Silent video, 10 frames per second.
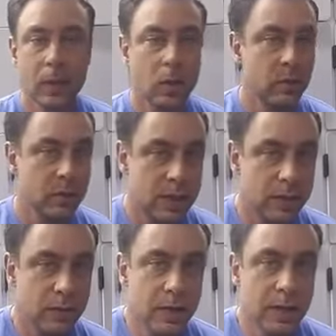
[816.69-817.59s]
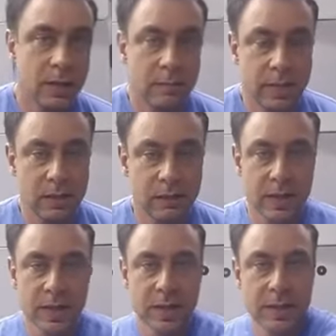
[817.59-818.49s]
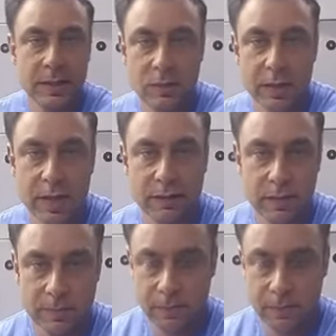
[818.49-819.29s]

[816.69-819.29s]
over recovery, mental freshness and what have you.